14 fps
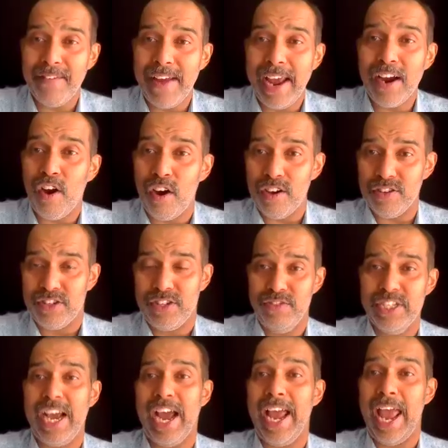have a
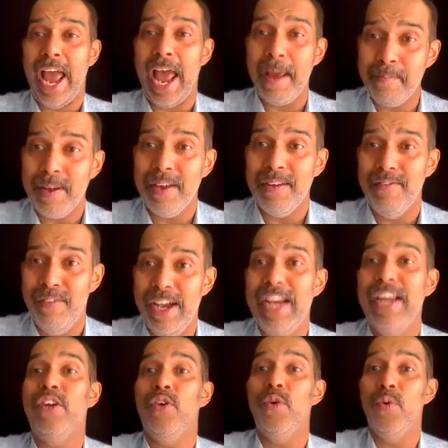cost which I am
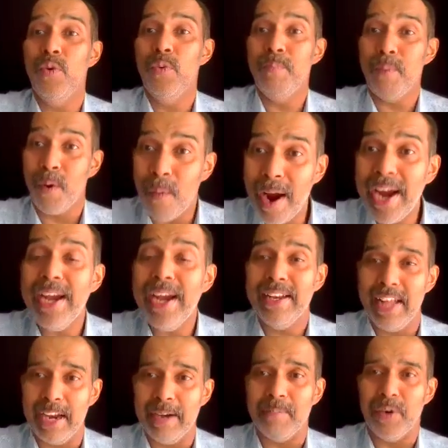willing to provide
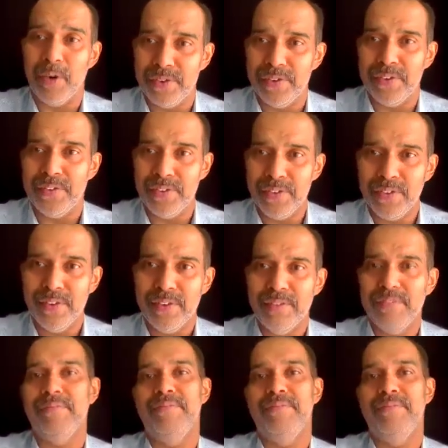in that process.